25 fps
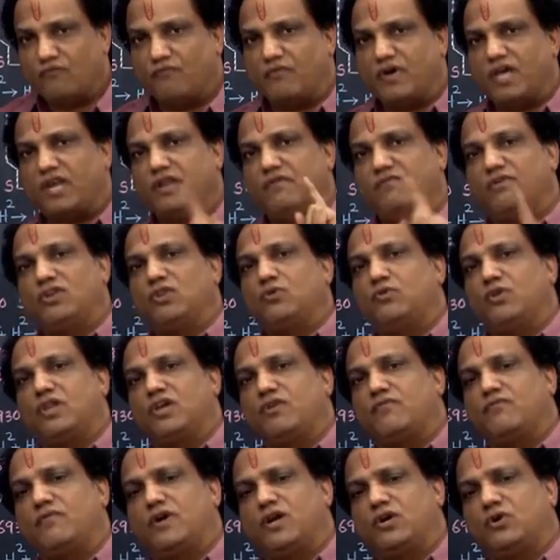Whenever you
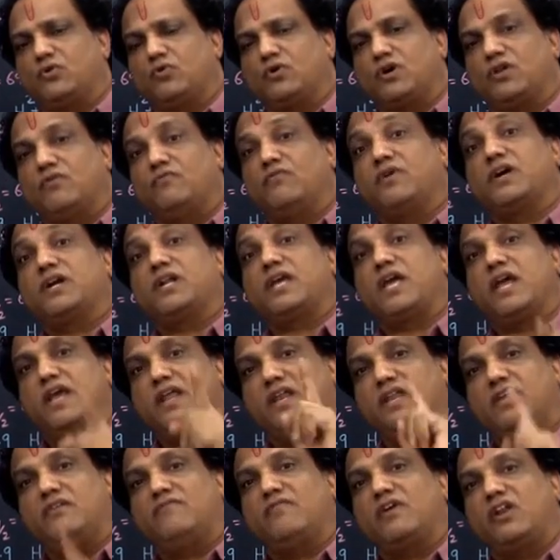require to convert
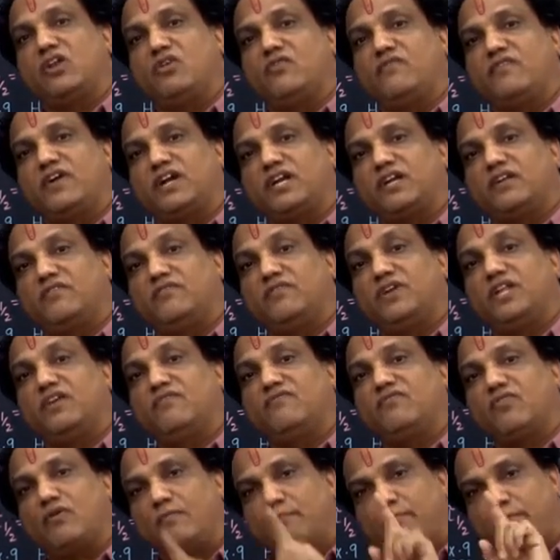any value of
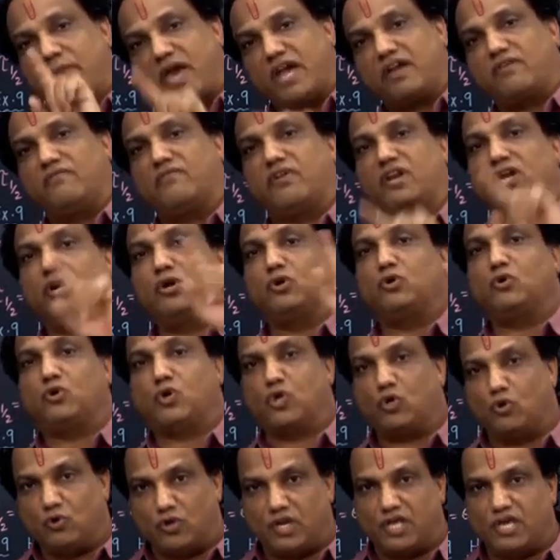activity from becquerel
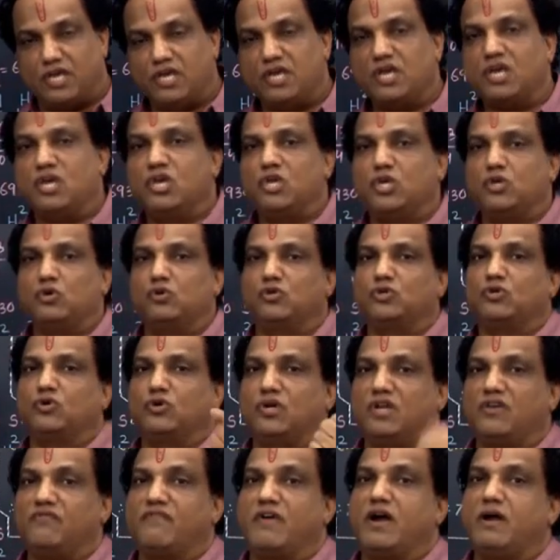to curie, you
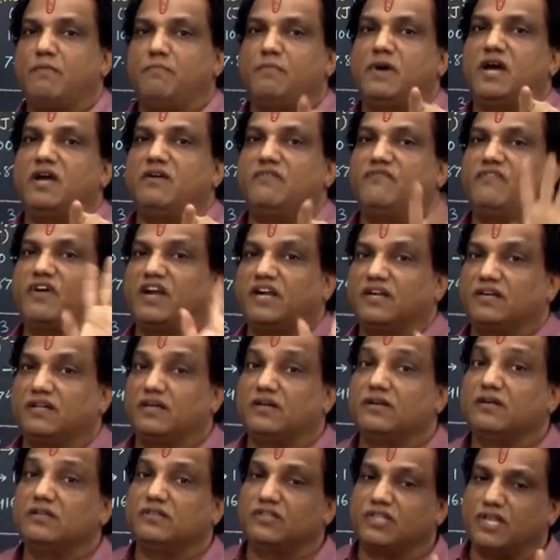should divide by
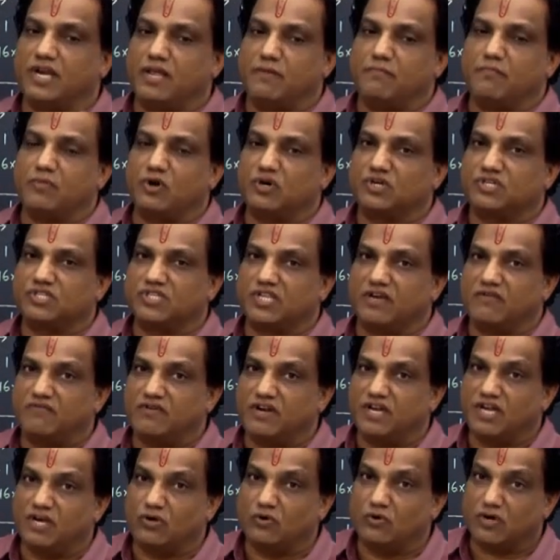factor
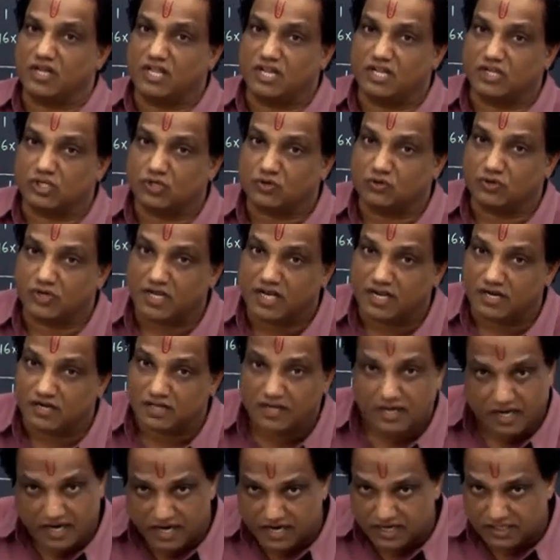3.7 into 10 to 10.
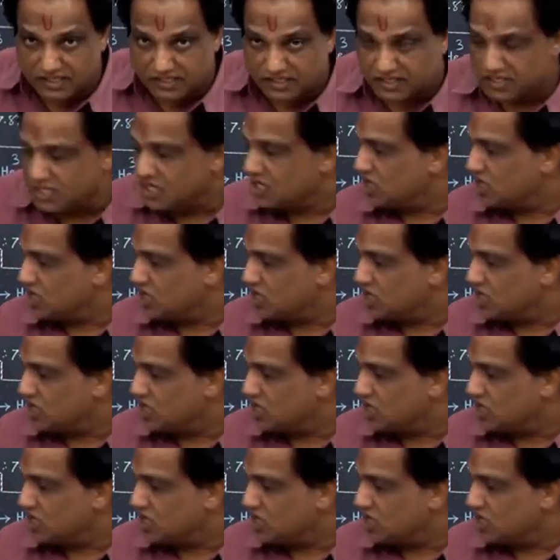Correct?